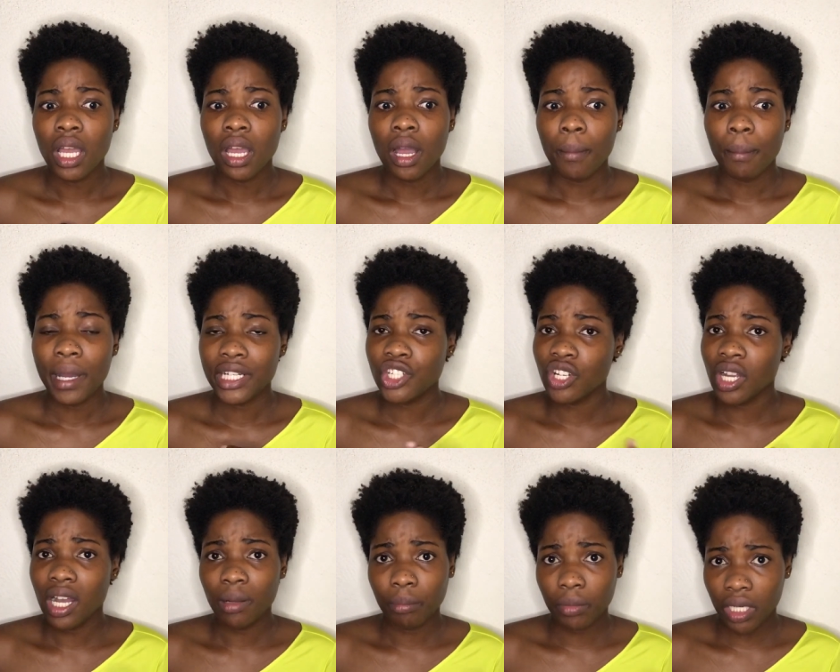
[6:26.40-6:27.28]

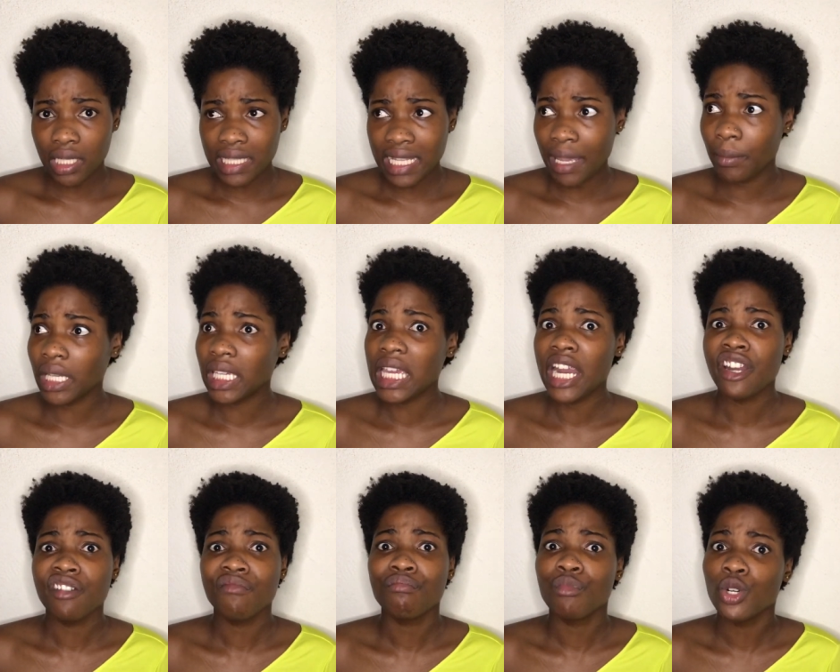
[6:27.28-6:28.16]
pajamas. I carry
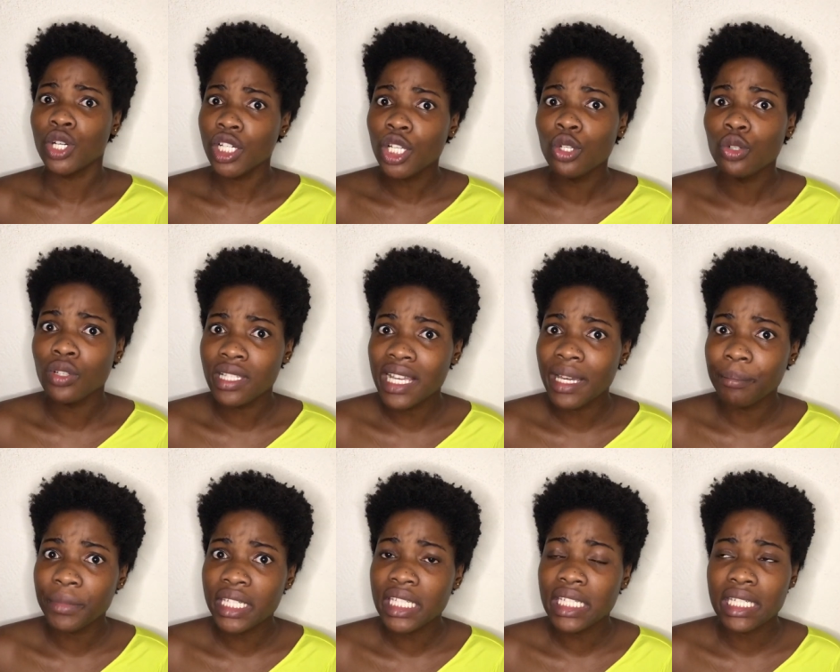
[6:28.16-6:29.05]
more clothes than I
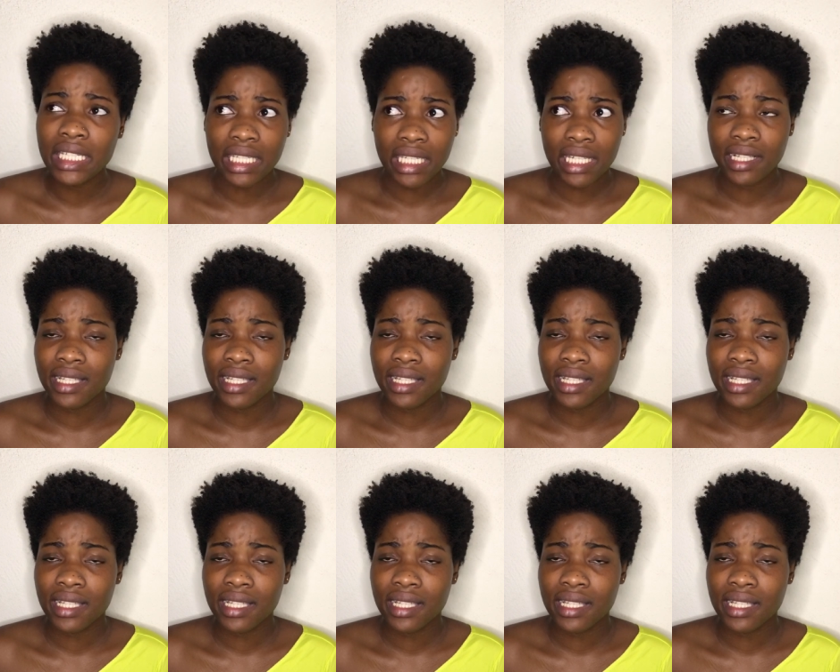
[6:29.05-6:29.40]
did need,